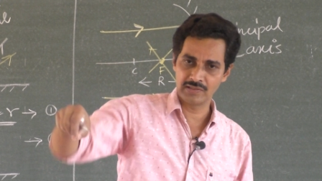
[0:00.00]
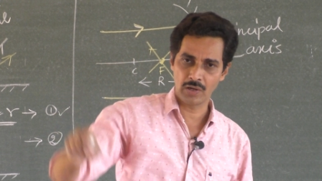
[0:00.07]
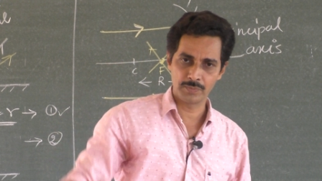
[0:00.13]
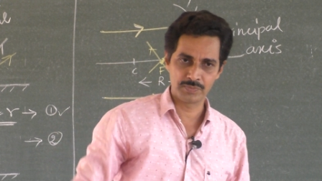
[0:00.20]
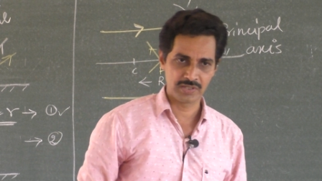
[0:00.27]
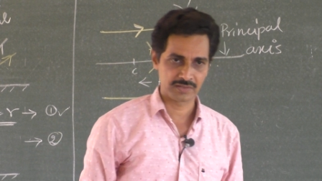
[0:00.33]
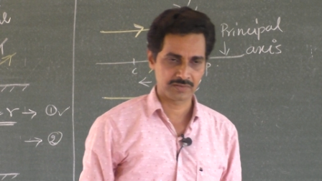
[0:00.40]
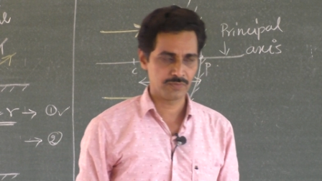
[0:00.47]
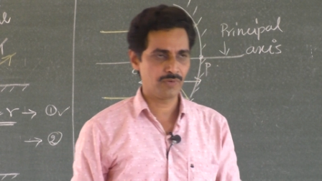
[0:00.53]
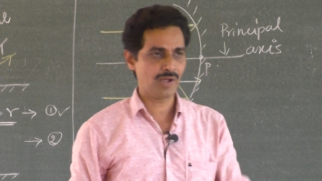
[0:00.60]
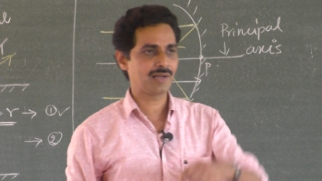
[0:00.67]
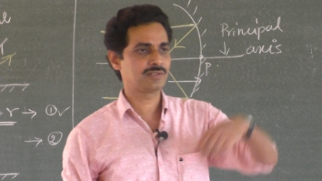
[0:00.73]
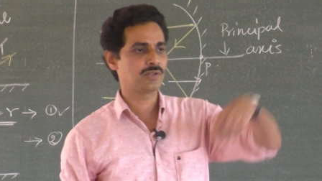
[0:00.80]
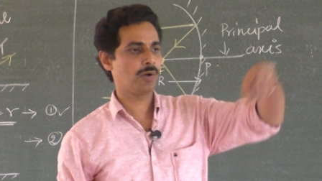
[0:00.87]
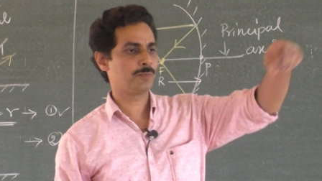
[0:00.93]
the object
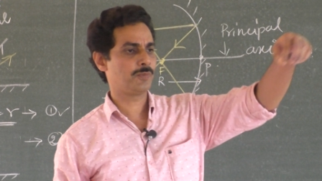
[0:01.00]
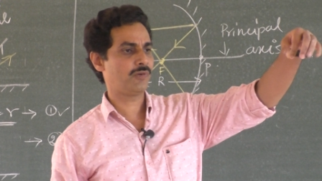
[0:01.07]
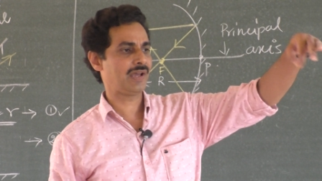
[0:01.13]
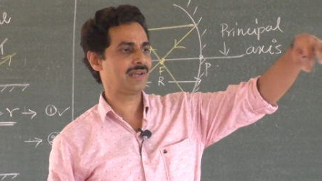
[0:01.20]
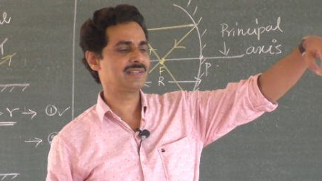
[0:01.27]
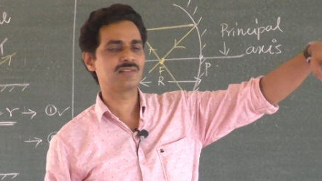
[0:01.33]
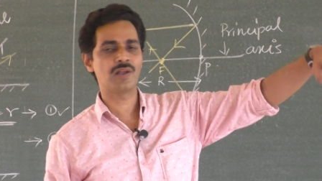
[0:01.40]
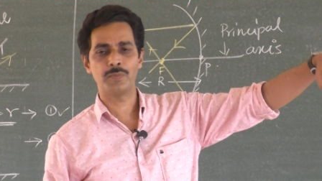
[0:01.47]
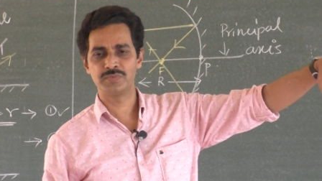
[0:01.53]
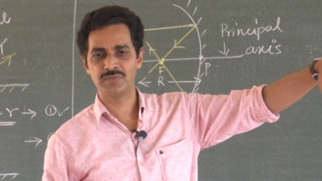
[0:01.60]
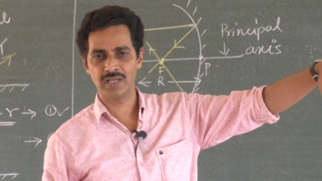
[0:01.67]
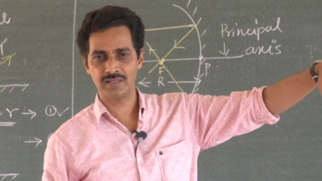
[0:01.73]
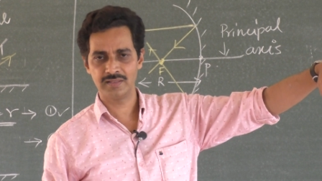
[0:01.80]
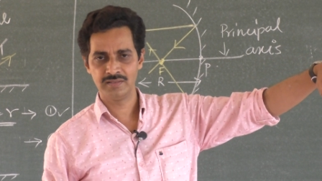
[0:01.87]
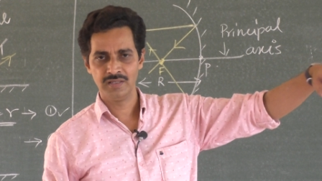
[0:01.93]
where the where is the
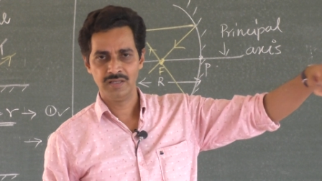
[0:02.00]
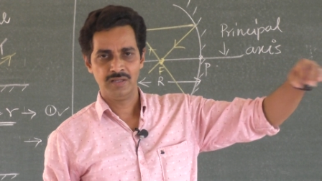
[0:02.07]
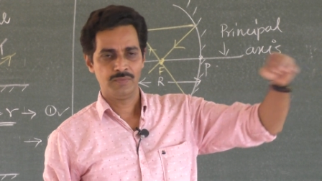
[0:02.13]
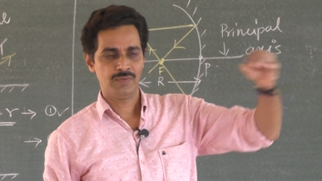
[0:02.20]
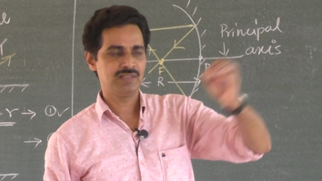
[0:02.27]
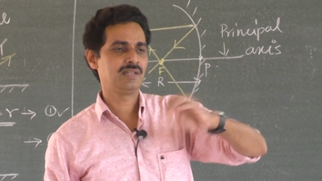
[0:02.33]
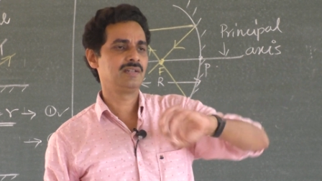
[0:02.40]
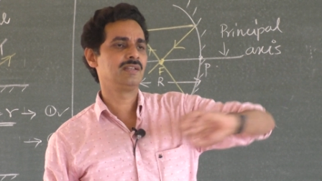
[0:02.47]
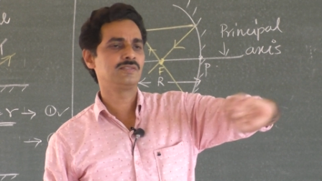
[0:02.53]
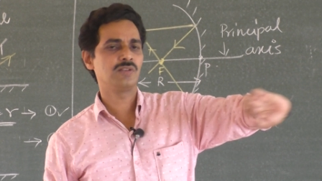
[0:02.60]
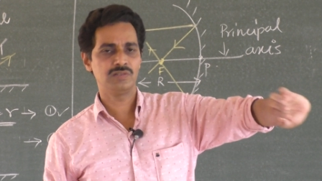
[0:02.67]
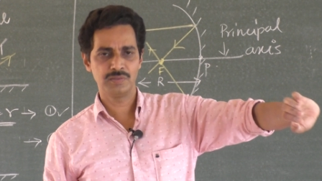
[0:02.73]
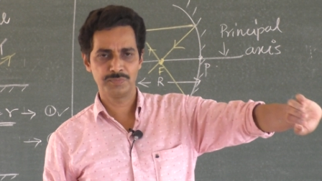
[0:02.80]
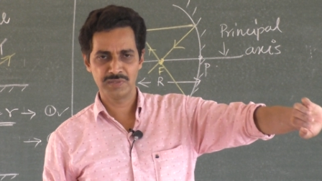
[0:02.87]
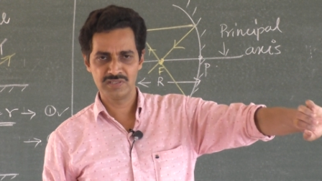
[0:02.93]
object whether it is
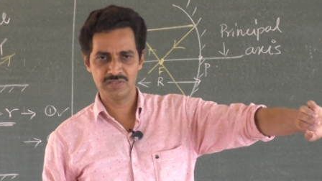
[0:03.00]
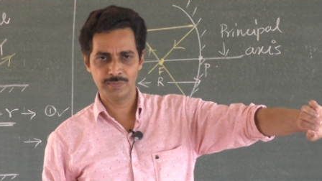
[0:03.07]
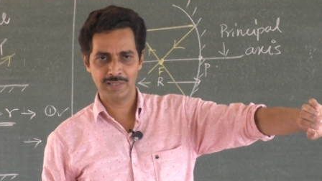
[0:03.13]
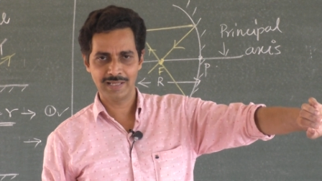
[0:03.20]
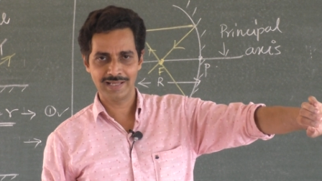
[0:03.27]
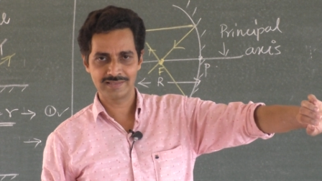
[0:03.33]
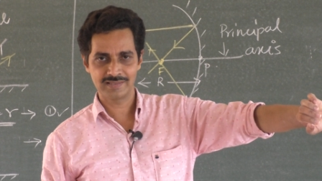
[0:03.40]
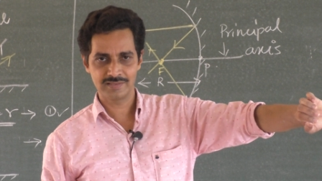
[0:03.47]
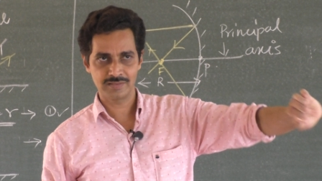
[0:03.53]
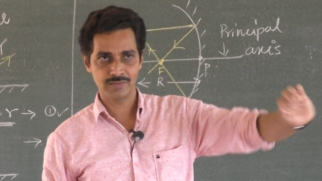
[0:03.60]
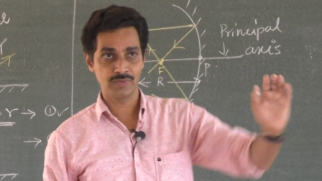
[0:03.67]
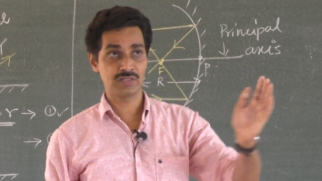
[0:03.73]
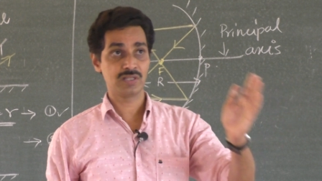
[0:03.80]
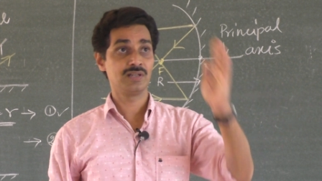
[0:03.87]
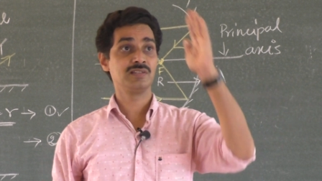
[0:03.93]
on the principal axis,
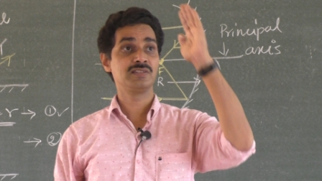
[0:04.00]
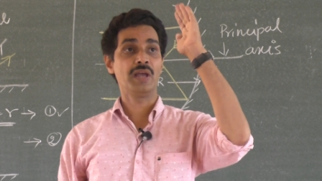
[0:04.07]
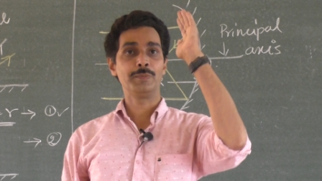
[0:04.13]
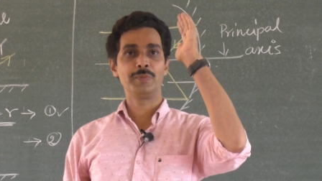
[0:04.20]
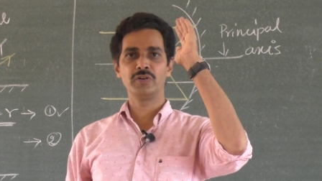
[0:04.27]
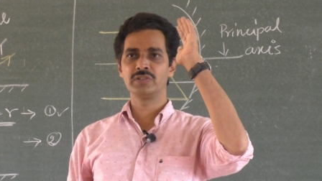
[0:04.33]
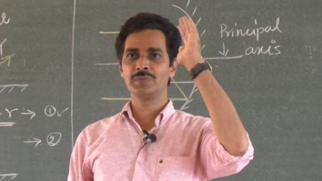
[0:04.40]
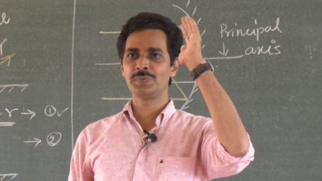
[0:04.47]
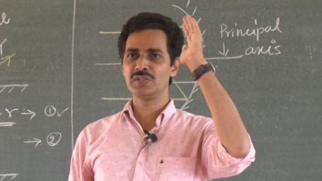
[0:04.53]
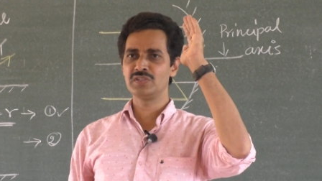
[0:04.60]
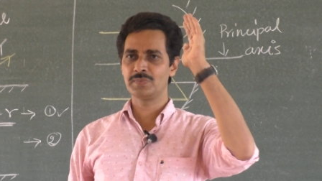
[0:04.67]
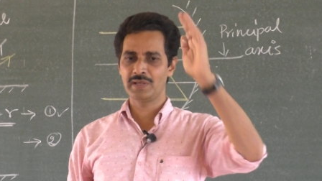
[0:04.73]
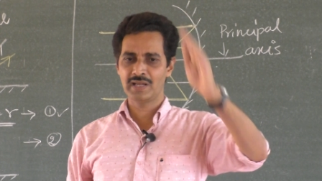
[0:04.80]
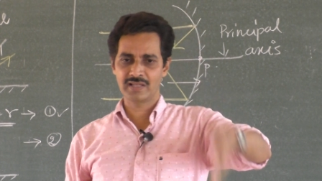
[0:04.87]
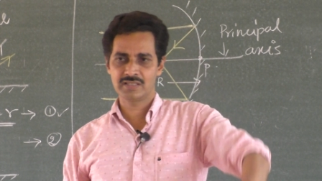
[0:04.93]
whether it is above the
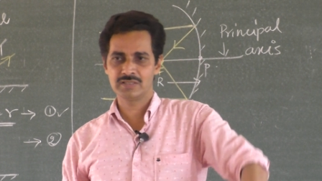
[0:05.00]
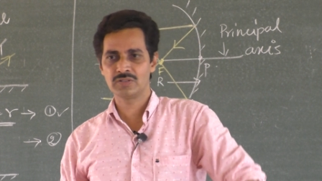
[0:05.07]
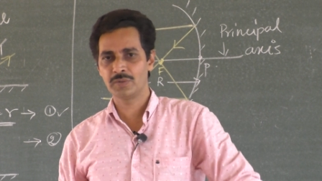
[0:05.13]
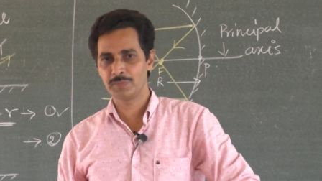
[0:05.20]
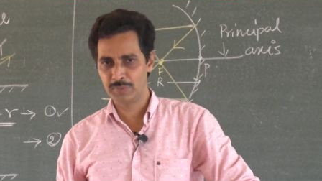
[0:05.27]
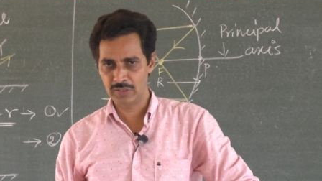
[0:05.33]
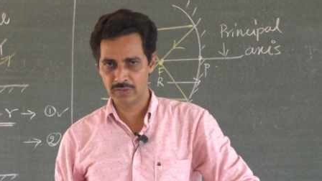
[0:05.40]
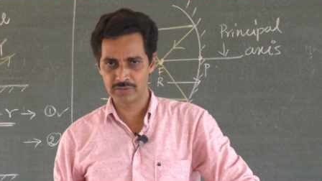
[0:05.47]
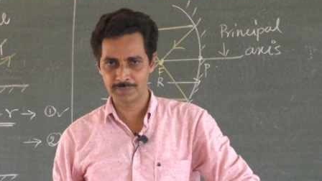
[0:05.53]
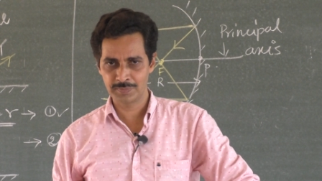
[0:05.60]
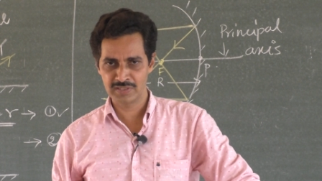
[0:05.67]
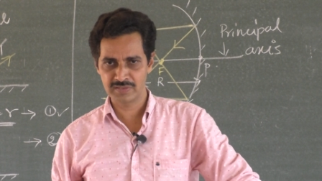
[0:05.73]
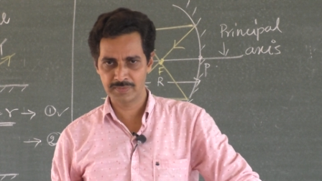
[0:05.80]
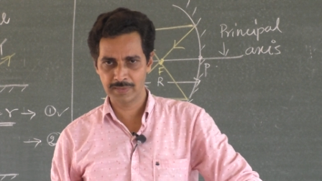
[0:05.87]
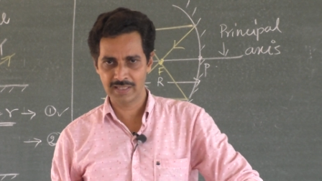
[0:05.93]
principal axis or below the
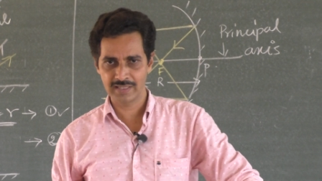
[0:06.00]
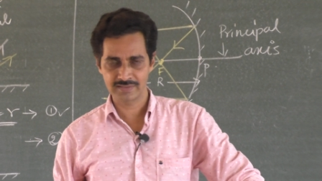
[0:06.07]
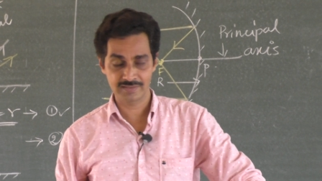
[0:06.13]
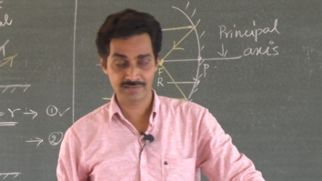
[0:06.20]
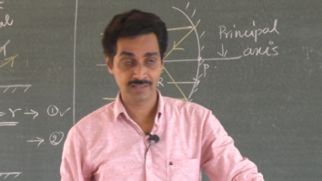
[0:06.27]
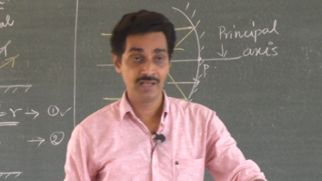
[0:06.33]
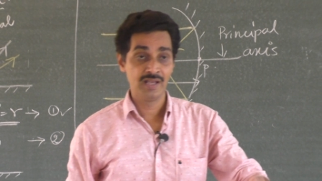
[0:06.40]
principal axis,